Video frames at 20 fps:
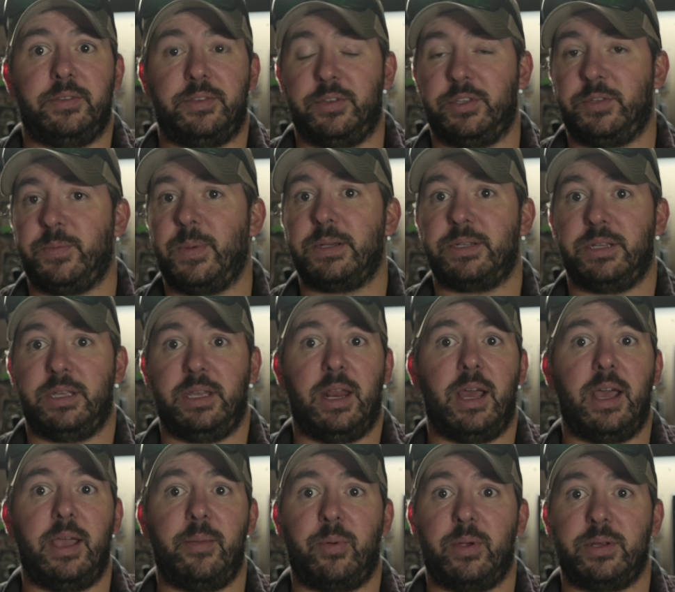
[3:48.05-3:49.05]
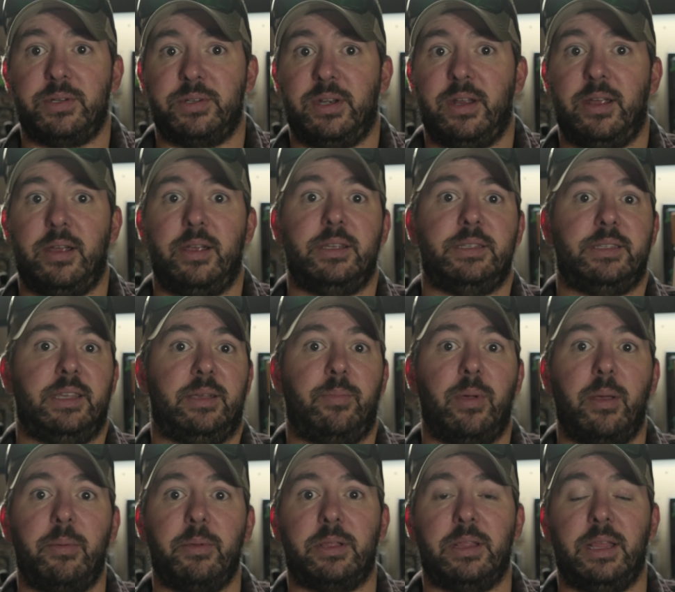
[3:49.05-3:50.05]
So especially in high pressured areas like
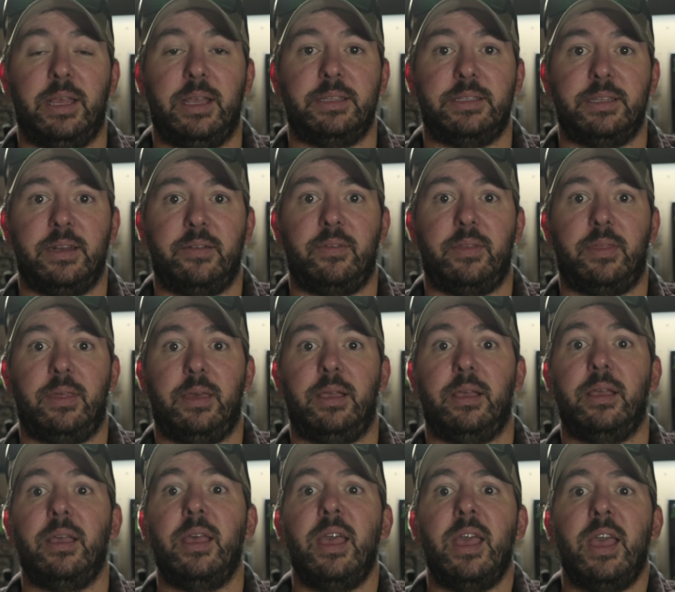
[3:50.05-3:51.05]
public lands and everything,